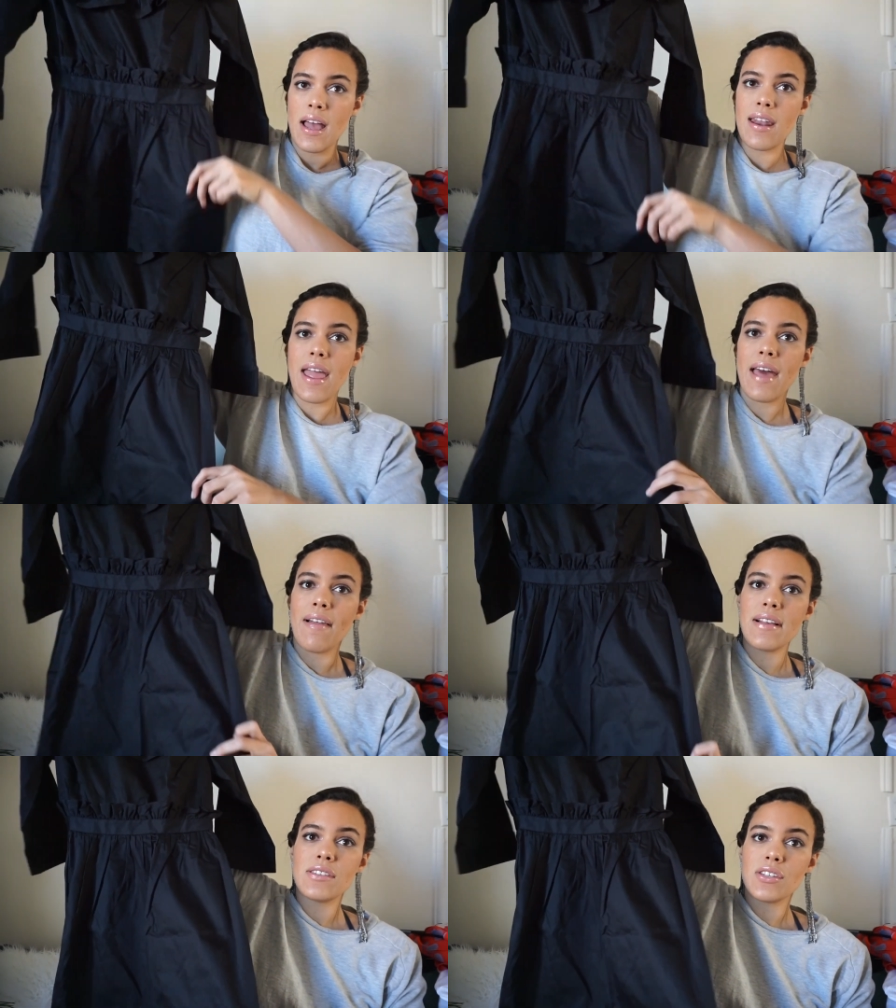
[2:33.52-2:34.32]
an
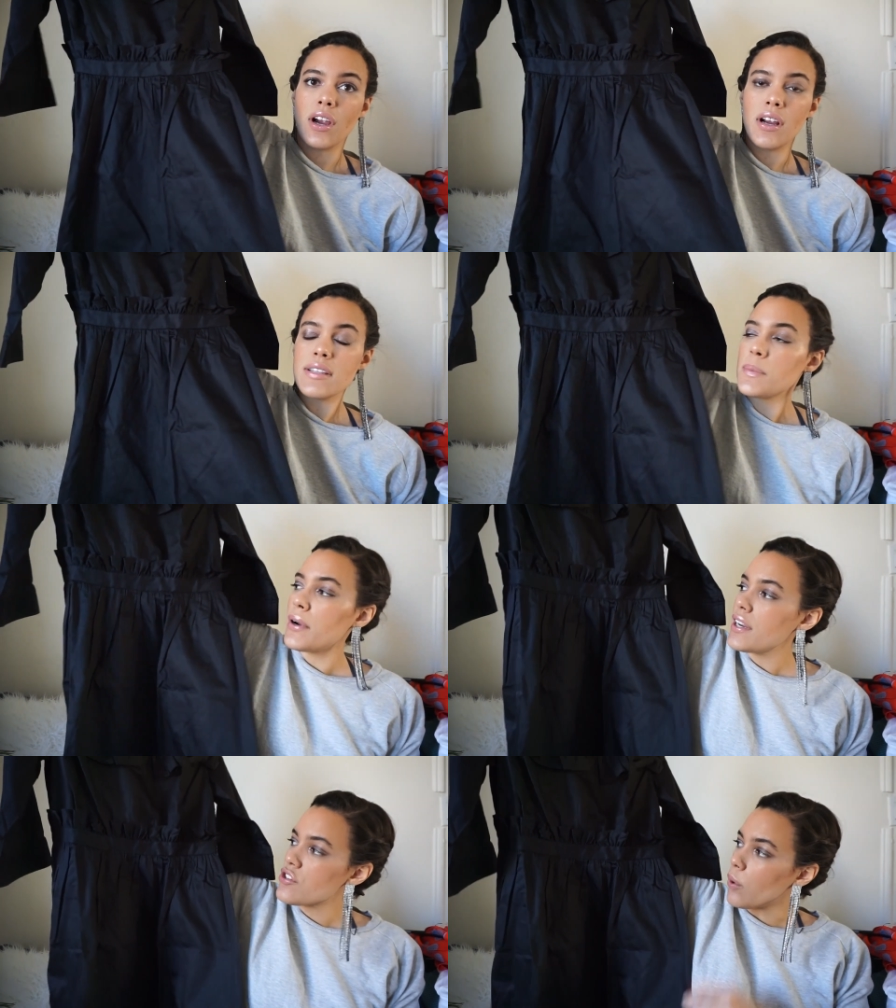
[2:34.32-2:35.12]
A-line skirt. It's
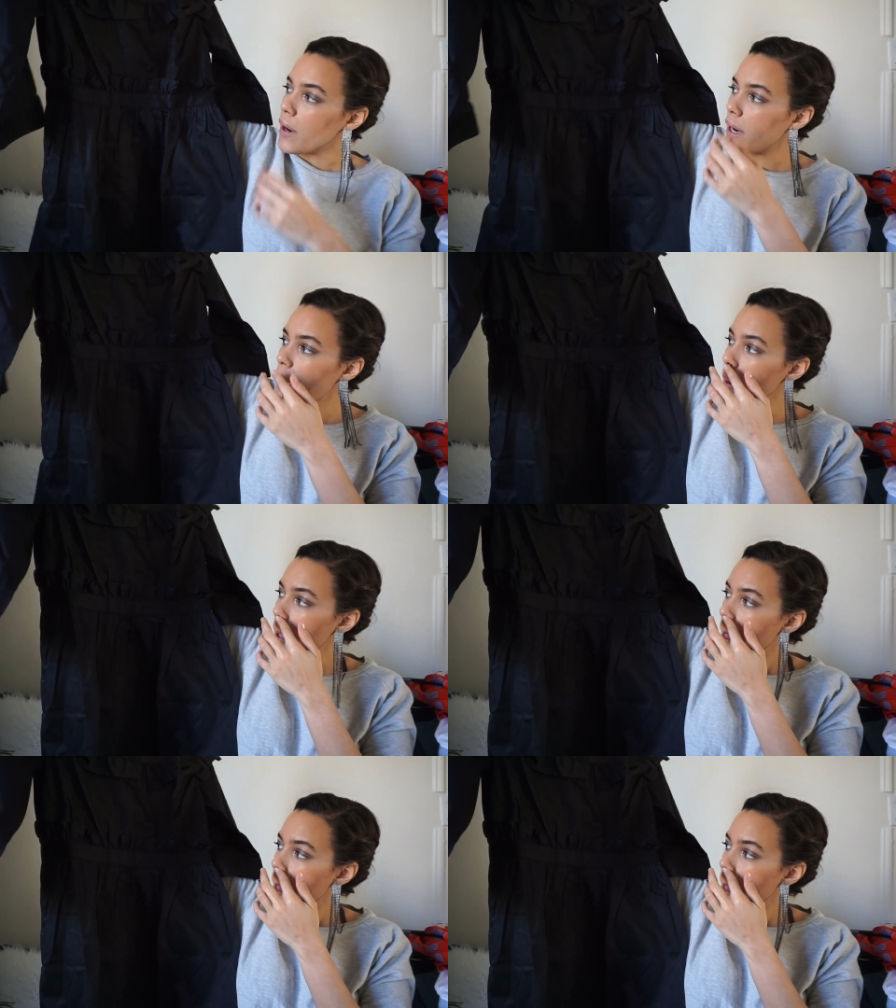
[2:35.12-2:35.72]
pretty short